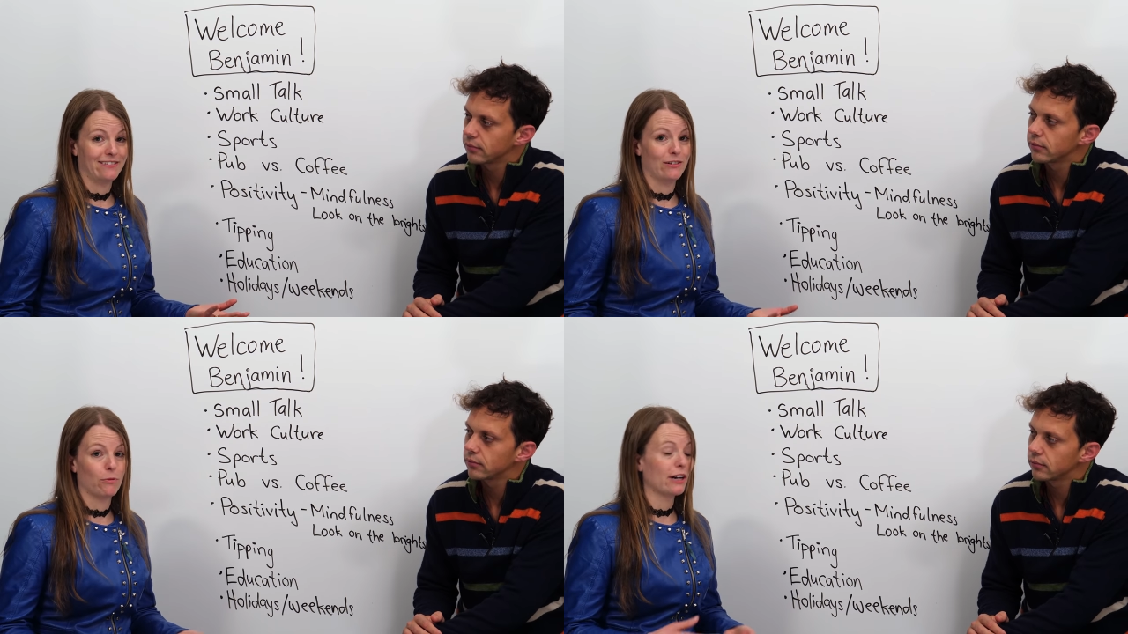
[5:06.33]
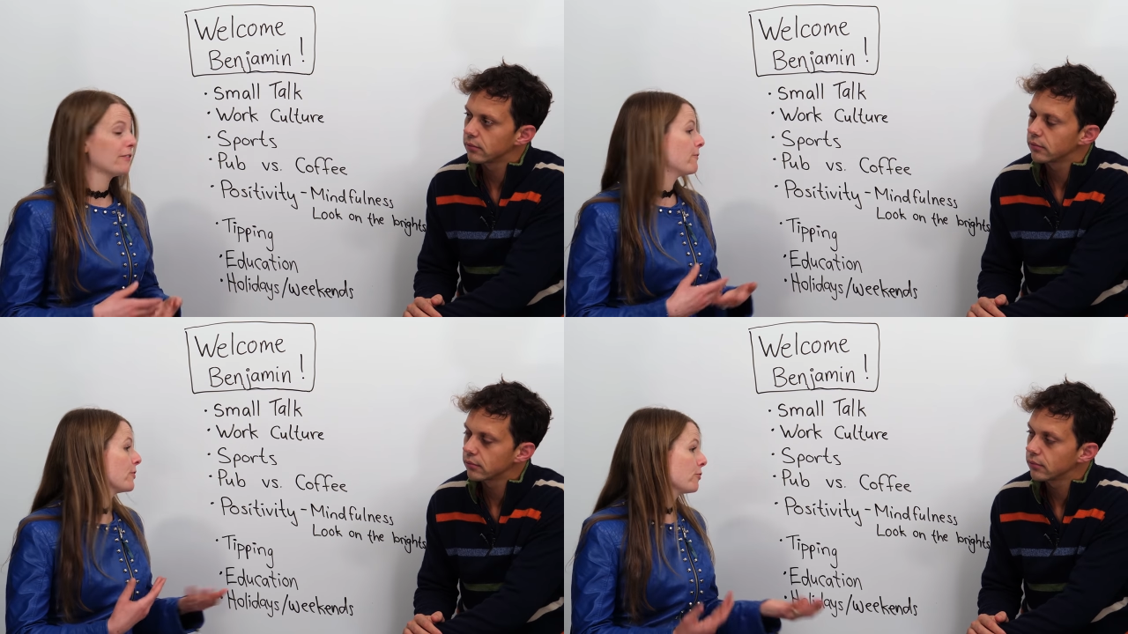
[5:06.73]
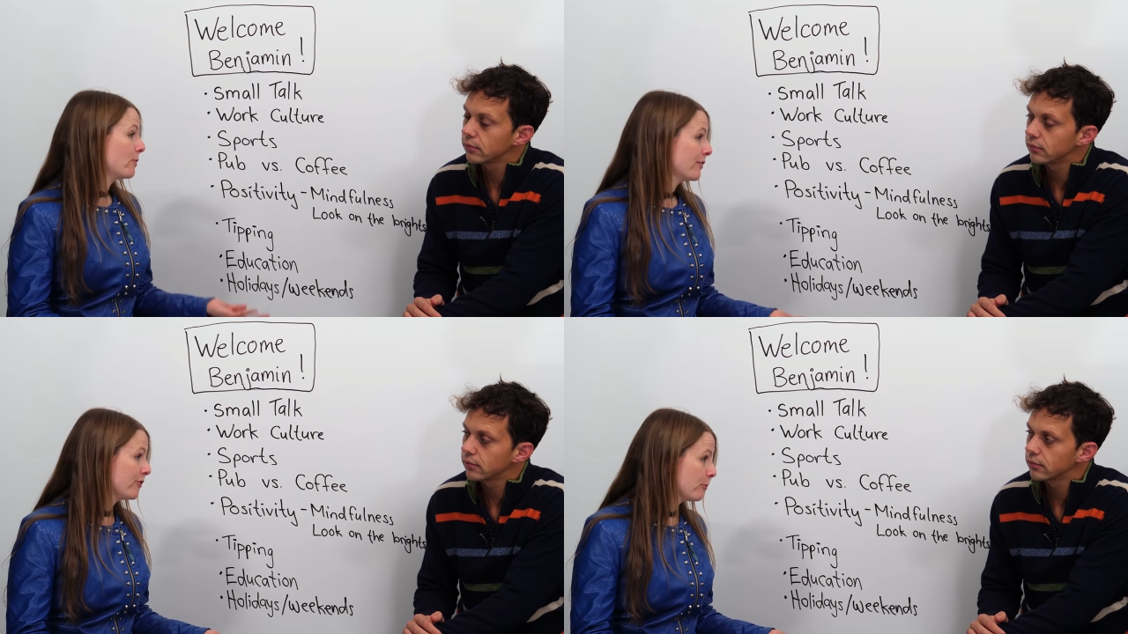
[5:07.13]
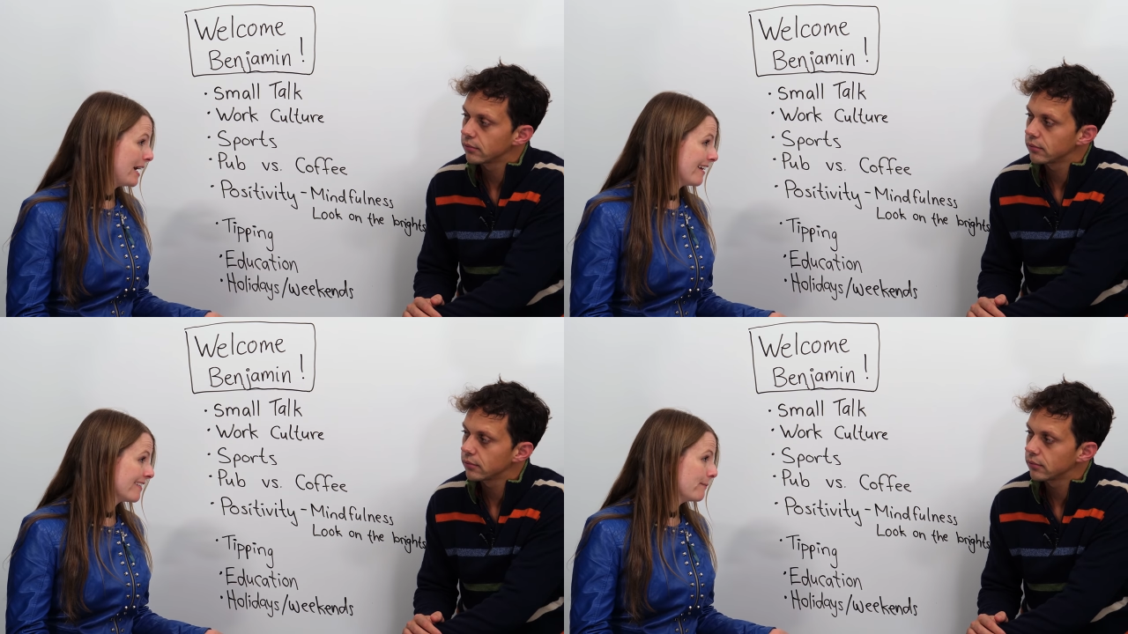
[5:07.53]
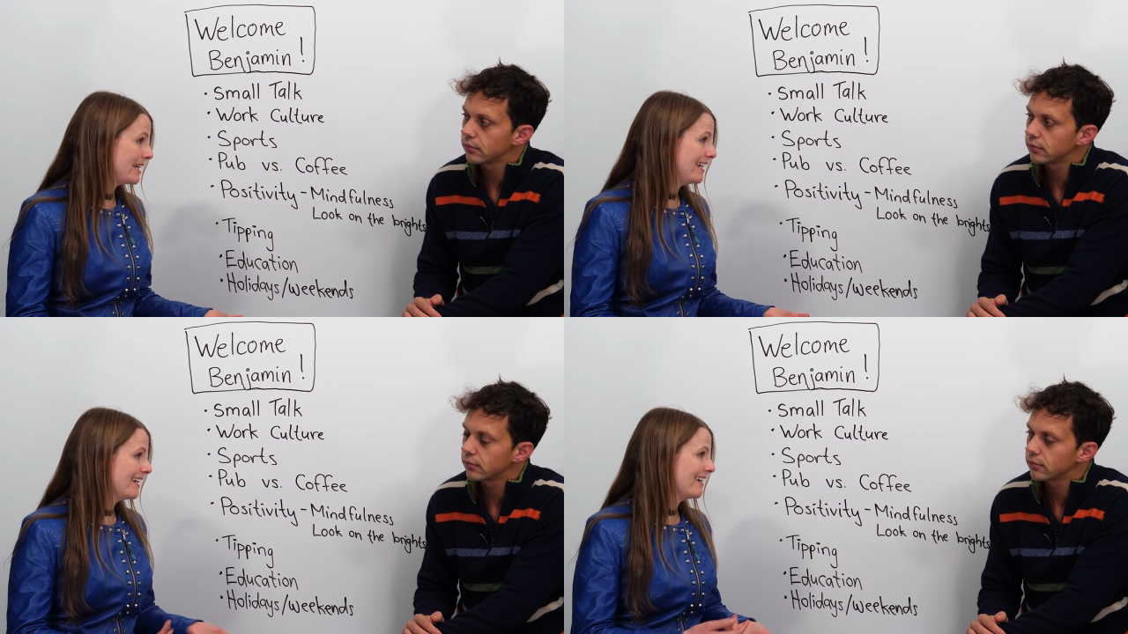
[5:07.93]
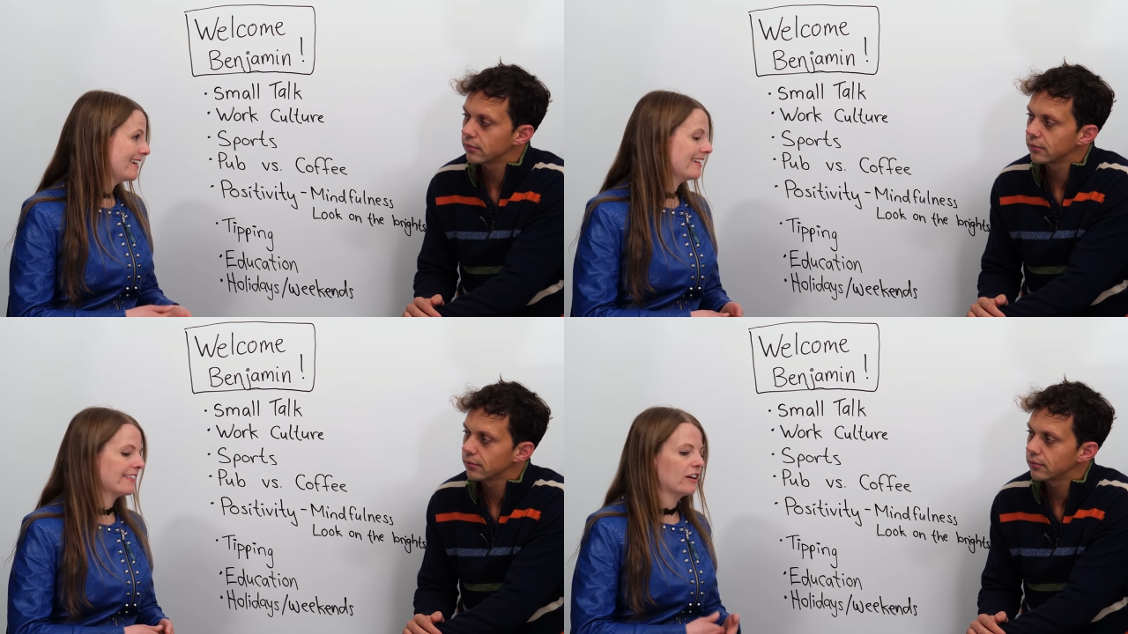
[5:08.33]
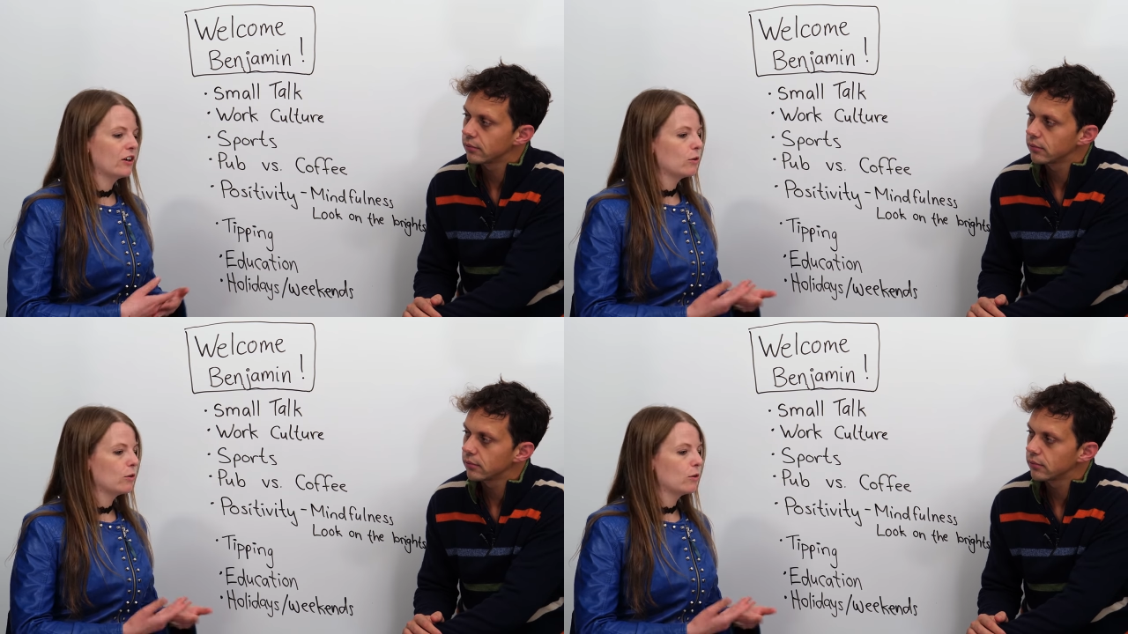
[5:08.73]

Speaker 1: One of the first questions we ask somebody is,